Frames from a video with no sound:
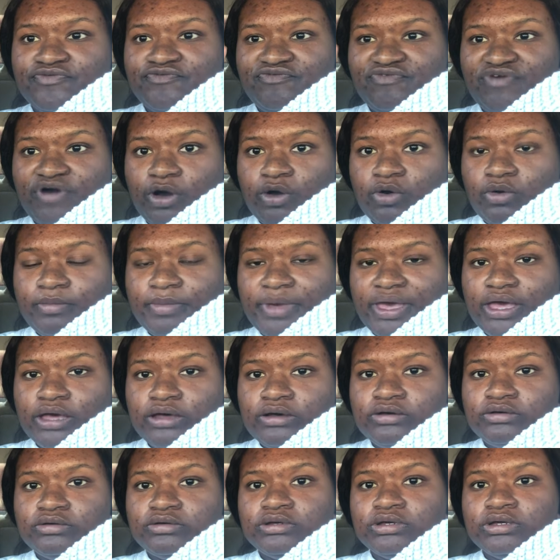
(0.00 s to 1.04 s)
foam
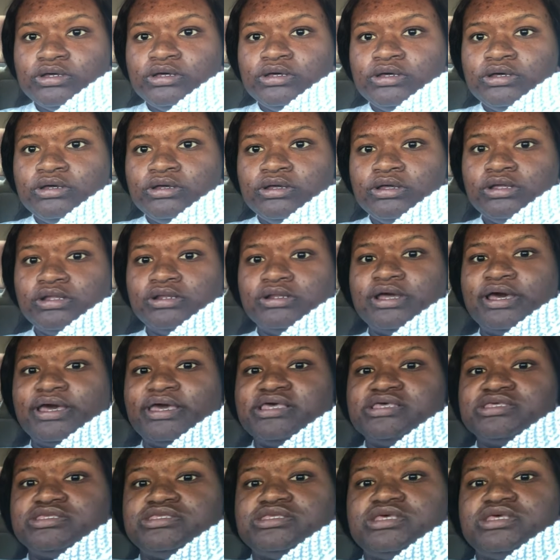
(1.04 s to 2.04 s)
out. Like it's